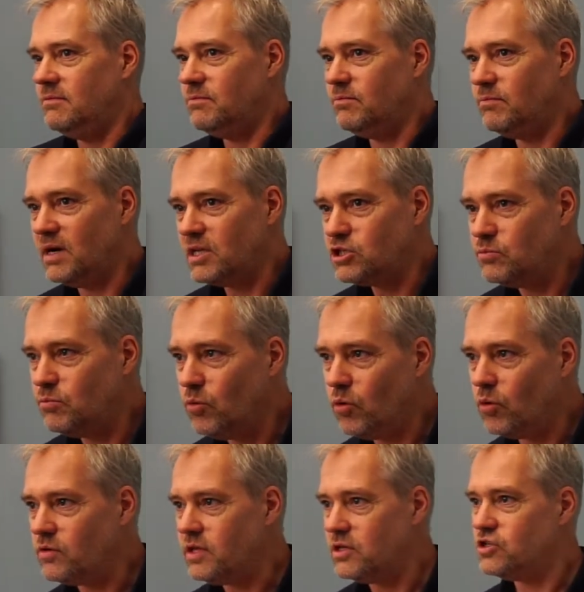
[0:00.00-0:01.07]
much
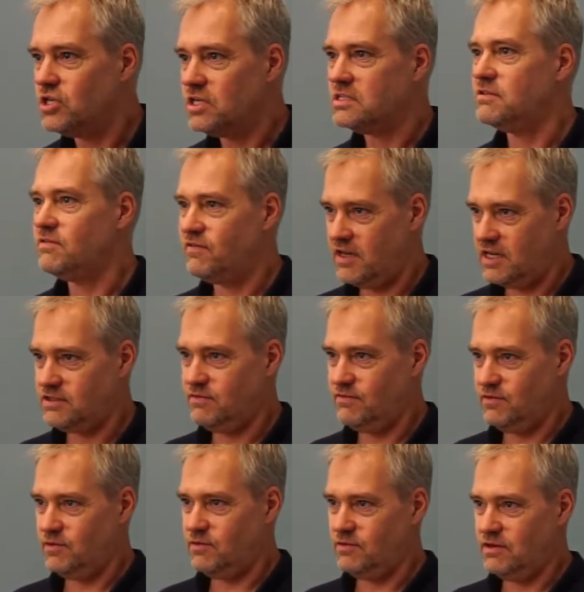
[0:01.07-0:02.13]
more than just a fashion
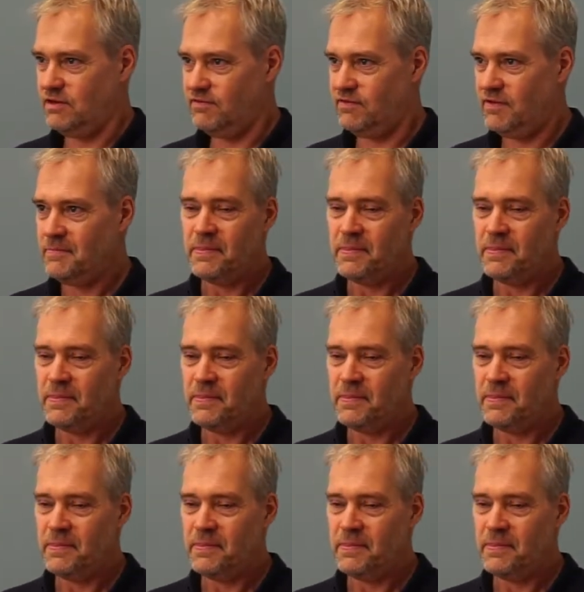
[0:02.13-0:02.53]
photograph.